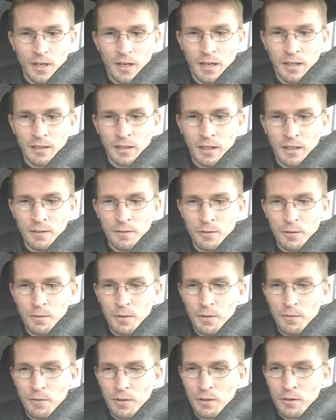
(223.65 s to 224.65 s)
I love the
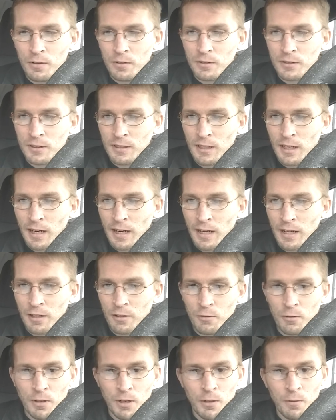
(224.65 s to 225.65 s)
reviews and I
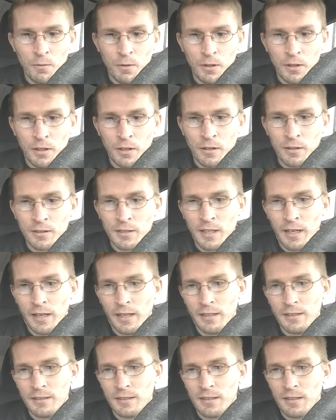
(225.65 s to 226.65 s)
agree with your
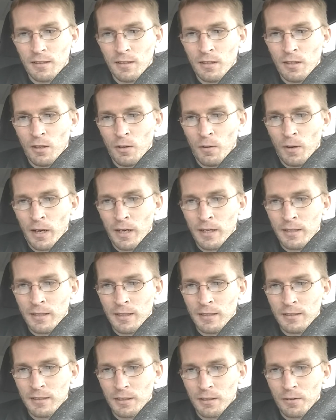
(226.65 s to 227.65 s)
taste, though I
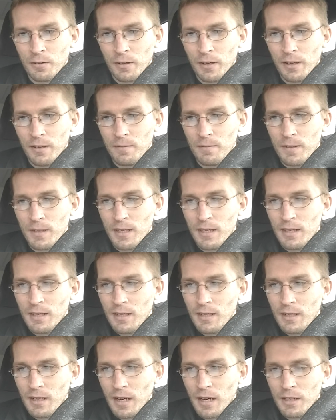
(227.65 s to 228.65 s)
disagree.
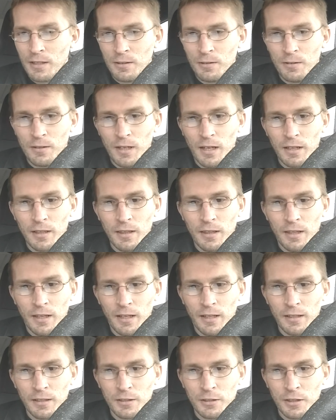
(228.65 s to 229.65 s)
I do not
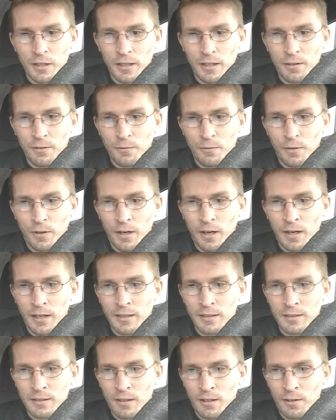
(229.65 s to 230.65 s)
think chicken
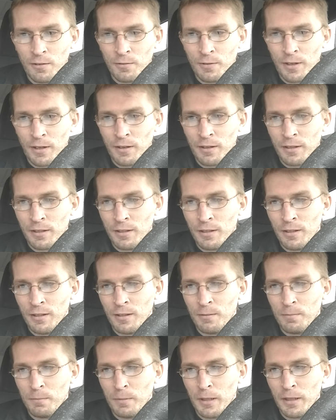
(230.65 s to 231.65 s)
fries are very
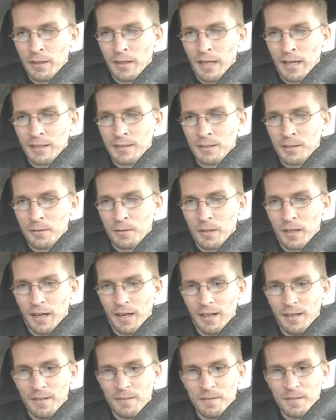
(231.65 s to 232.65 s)
good, but that's
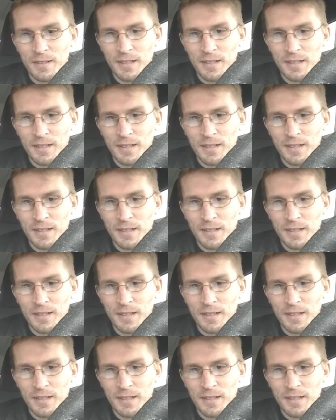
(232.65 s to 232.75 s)
okay.